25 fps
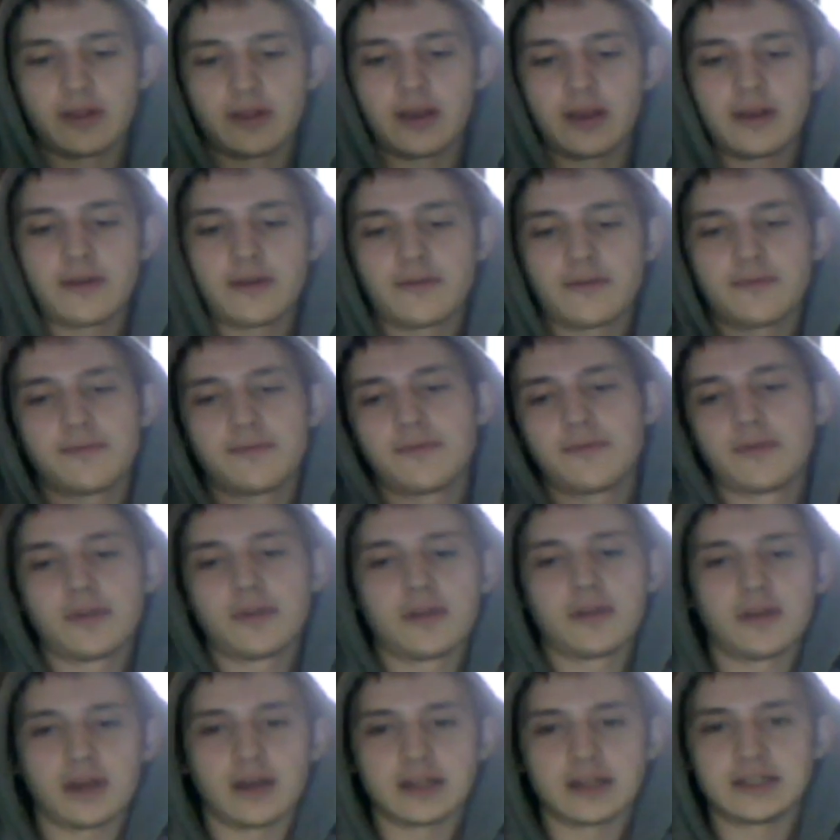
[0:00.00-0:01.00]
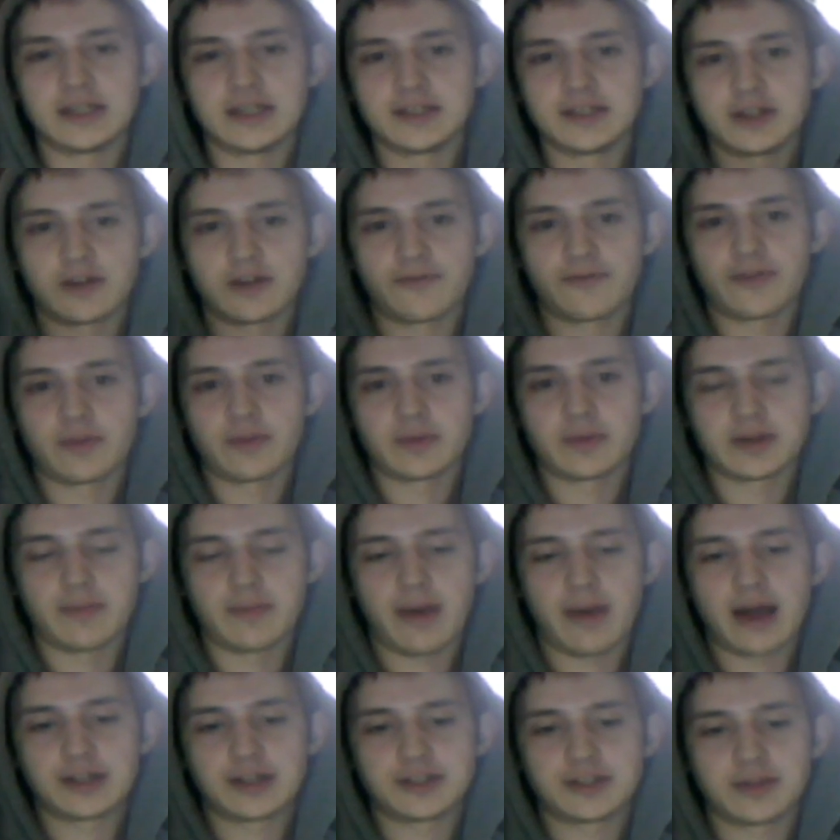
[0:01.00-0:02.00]
Like it's easier for them to
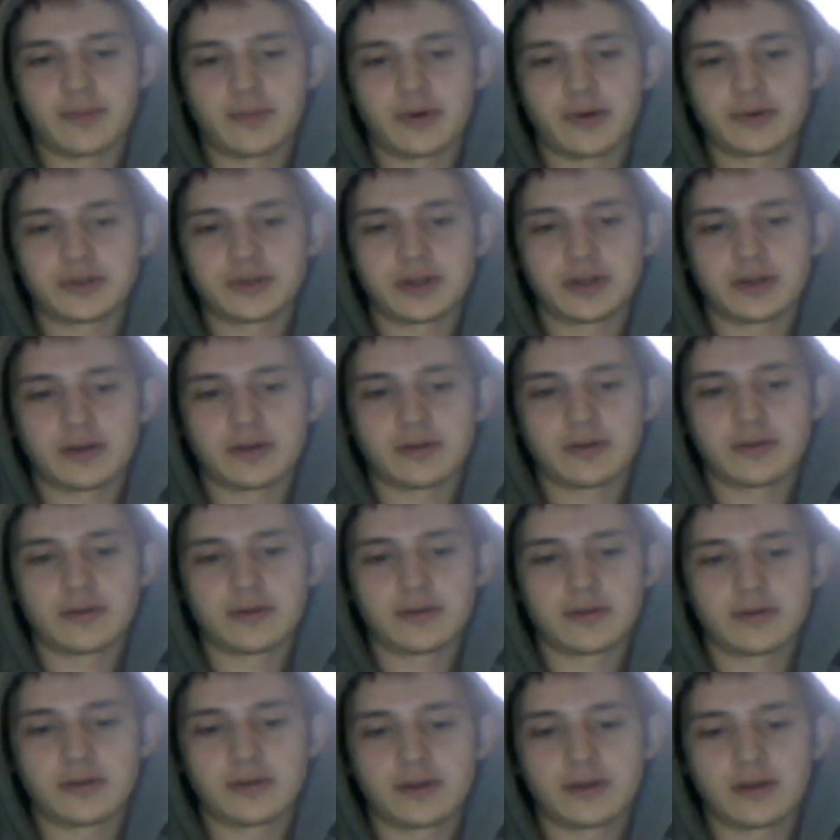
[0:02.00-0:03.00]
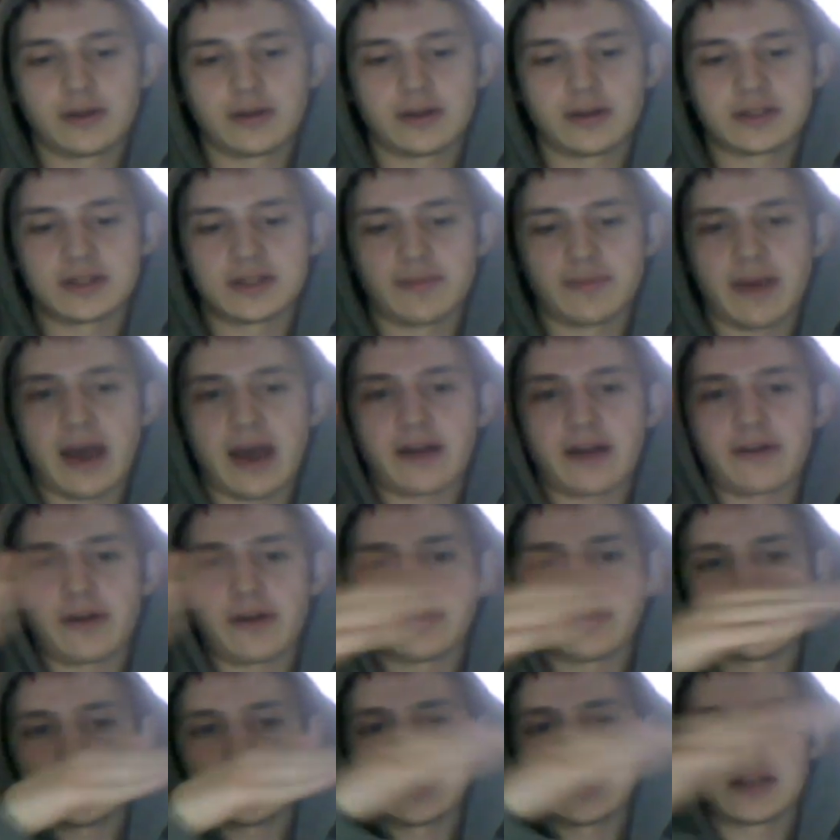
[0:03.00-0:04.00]
match the motion because the
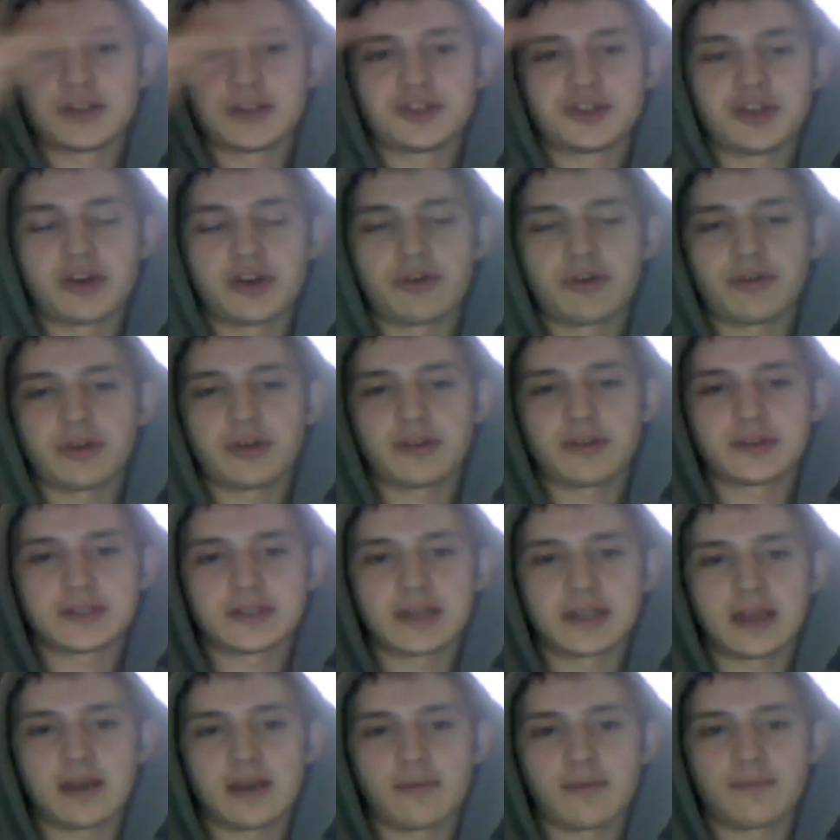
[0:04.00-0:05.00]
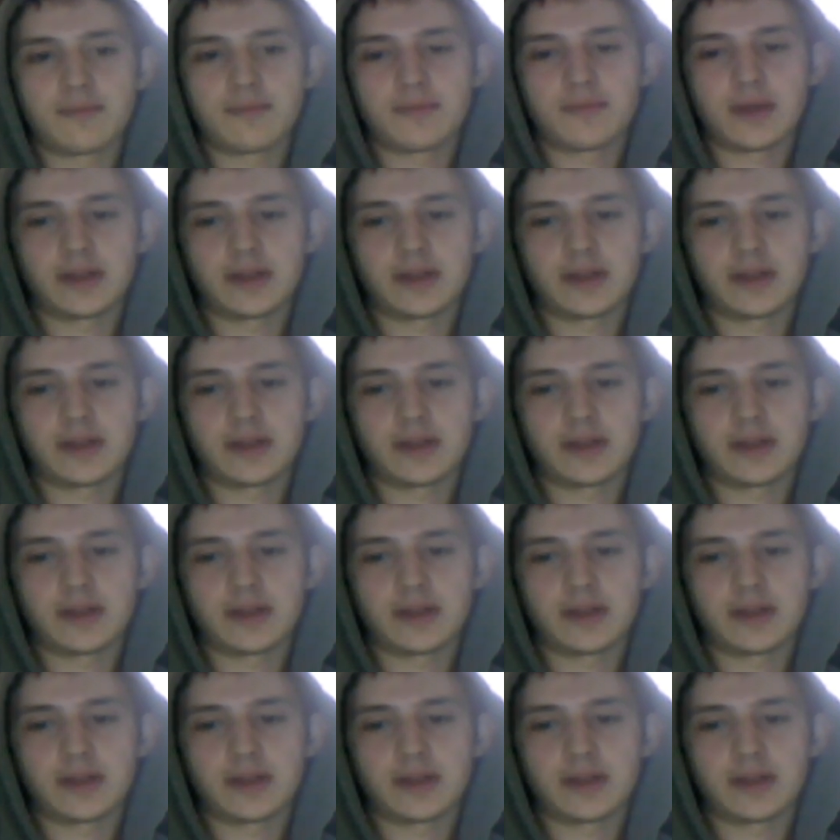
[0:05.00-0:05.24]
background stays generally the same.